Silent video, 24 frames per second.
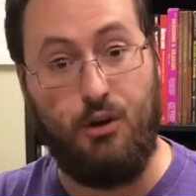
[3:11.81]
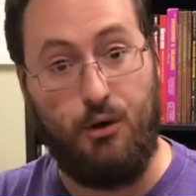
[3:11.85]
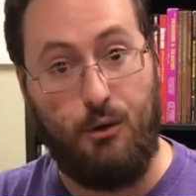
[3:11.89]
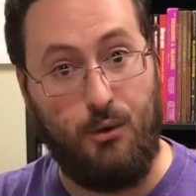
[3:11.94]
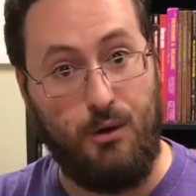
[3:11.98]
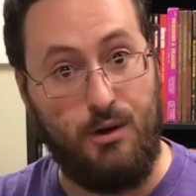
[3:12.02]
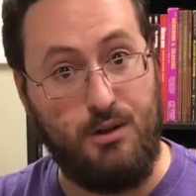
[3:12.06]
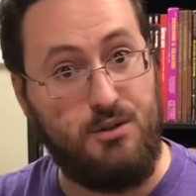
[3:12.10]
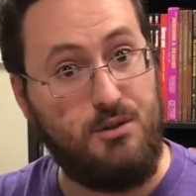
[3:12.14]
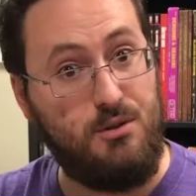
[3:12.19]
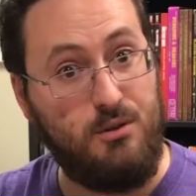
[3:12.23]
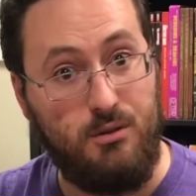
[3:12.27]

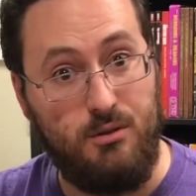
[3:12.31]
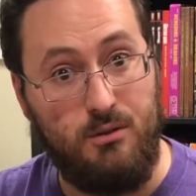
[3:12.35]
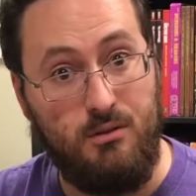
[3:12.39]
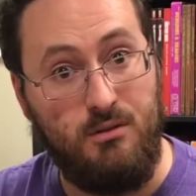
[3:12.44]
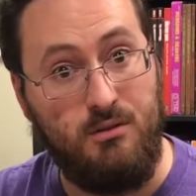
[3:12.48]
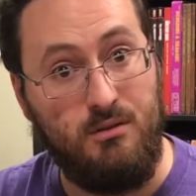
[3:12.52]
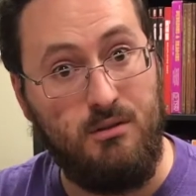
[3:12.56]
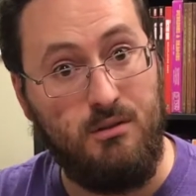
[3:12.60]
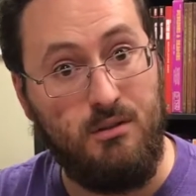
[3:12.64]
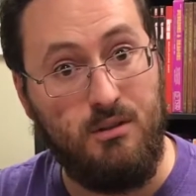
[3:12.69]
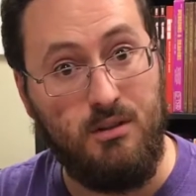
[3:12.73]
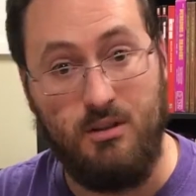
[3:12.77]
Grizzled
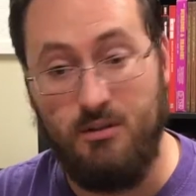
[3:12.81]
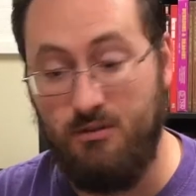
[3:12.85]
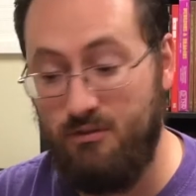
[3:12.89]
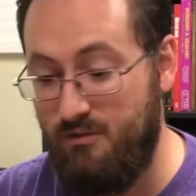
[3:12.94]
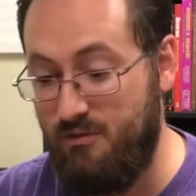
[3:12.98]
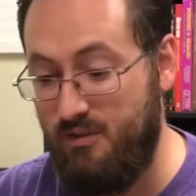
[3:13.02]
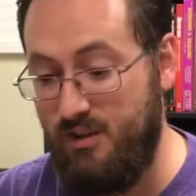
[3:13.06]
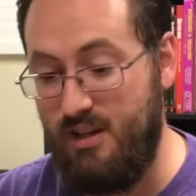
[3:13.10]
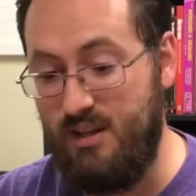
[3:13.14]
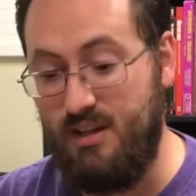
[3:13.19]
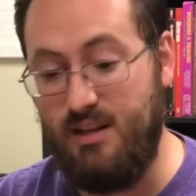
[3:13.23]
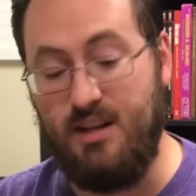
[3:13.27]

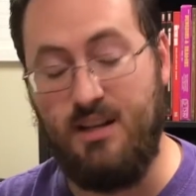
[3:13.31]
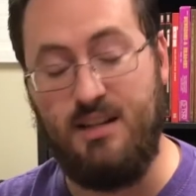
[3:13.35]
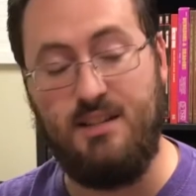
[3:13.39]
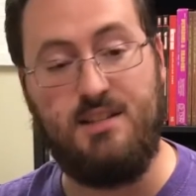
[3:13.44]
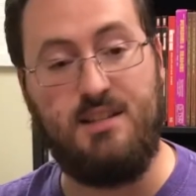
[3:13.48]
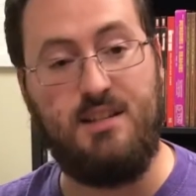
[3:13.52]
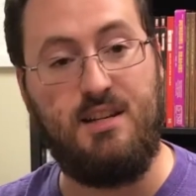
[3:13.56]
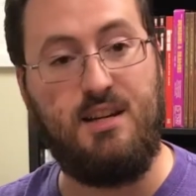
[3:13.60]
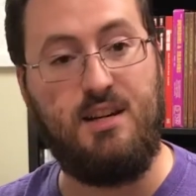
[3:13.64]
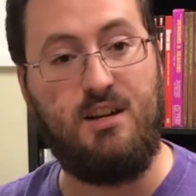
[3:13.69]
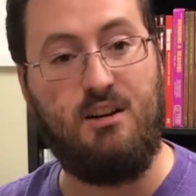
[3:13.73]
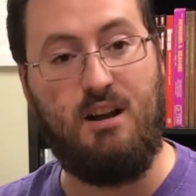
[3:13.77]
fit nice
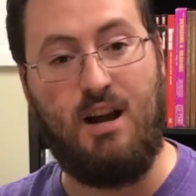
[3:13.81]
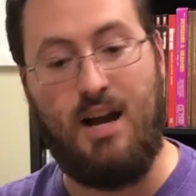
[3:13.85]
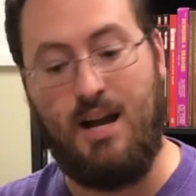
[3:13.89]
in here.